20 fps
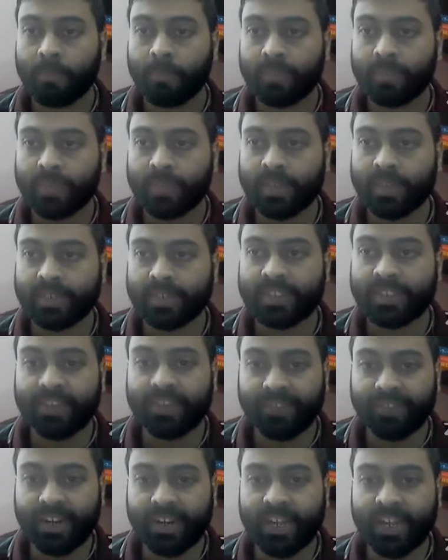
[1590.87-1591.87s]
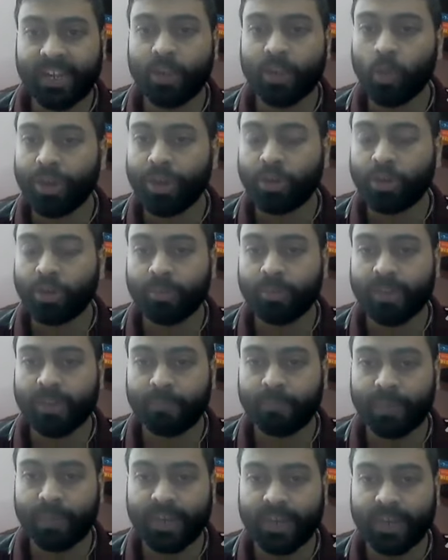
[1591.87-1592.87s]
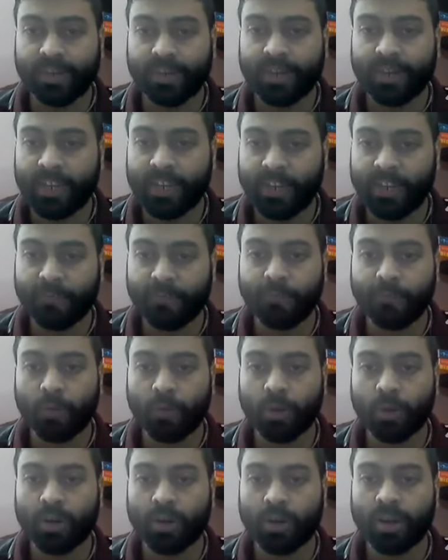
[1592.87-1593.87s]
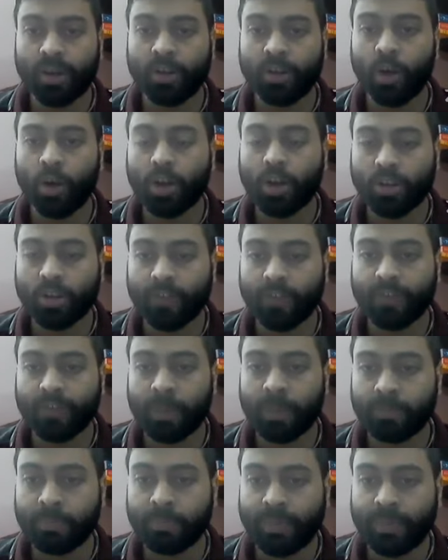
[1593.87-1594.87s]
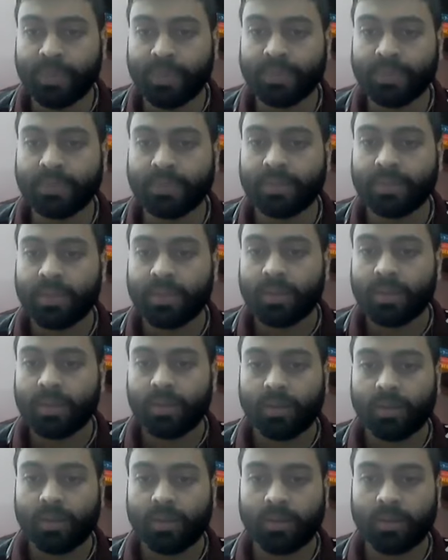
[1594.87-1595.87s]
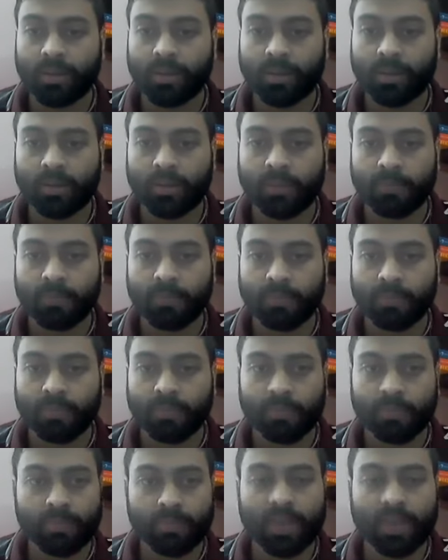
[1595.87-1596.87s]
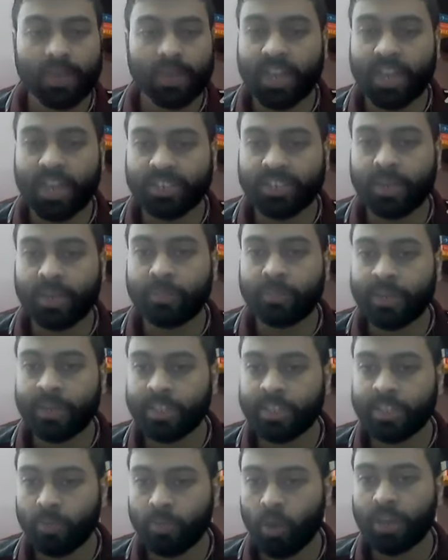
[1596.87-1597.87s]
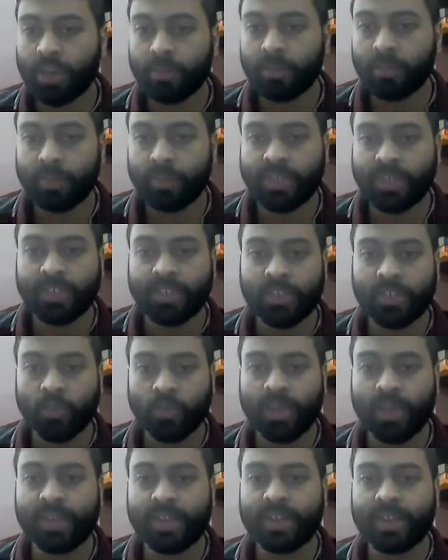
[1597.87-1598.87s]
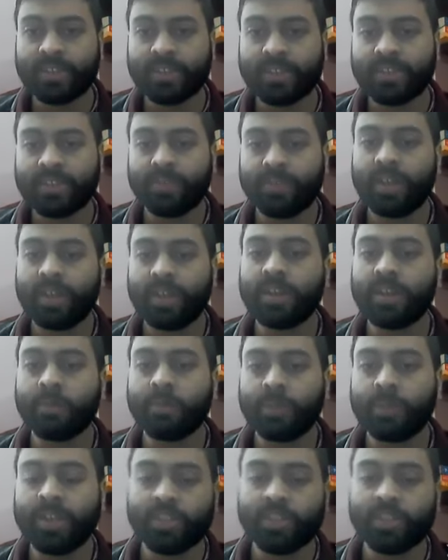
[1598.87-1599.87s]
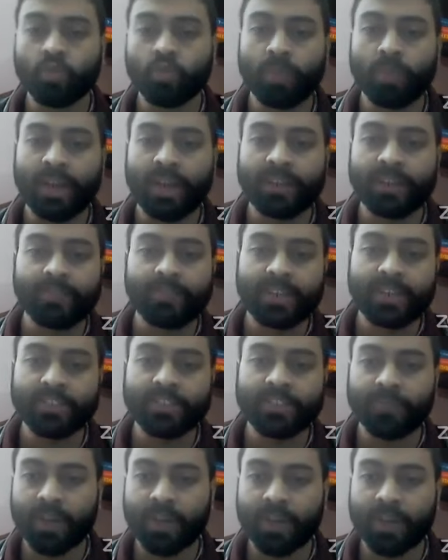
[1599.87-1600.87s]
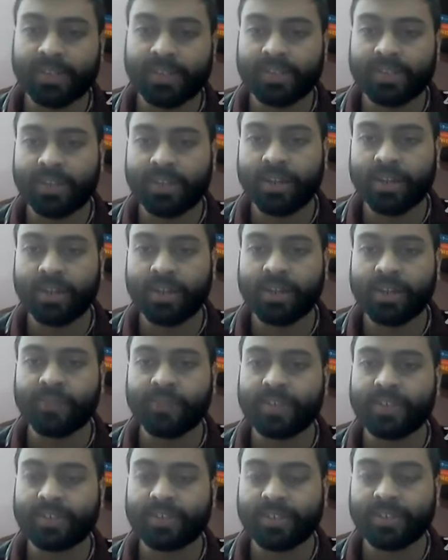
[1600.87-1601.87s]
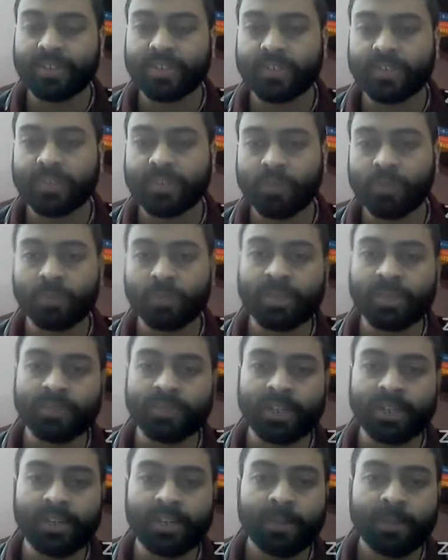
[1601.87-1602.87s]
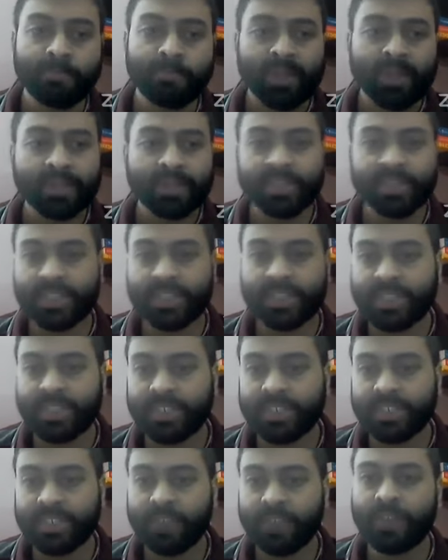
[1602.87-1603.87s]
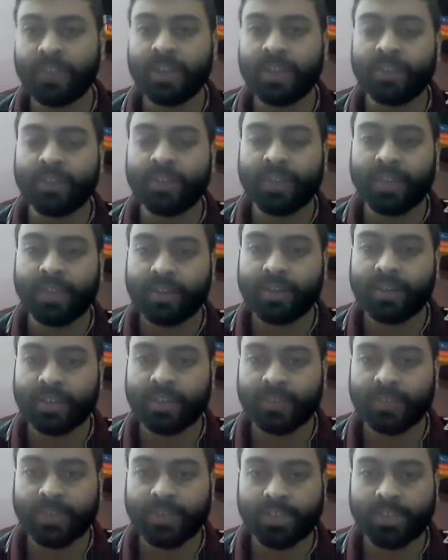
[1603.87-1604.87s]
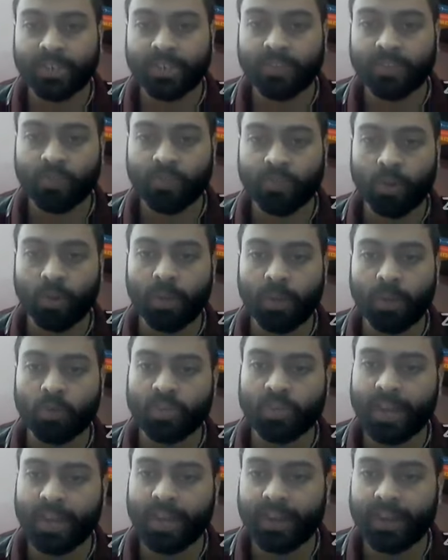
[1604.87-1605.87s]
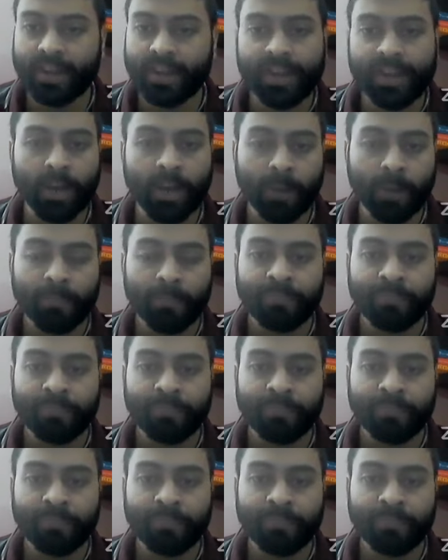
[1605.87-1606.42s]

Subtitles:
this is definitely going to be a big relief for a lot of companies, uh, large companies, small companies as well. There are several companies who might have raised funds. There are investors from several cities, even there are investors from outside India,